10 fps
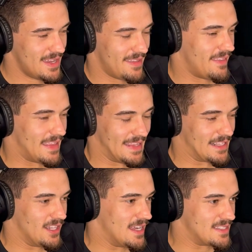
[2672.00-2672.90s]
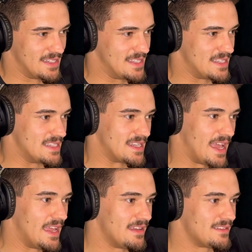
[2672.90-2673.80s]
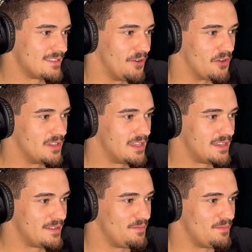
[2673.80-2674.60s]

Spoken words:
And then they, like, lost it in season 8. Totally.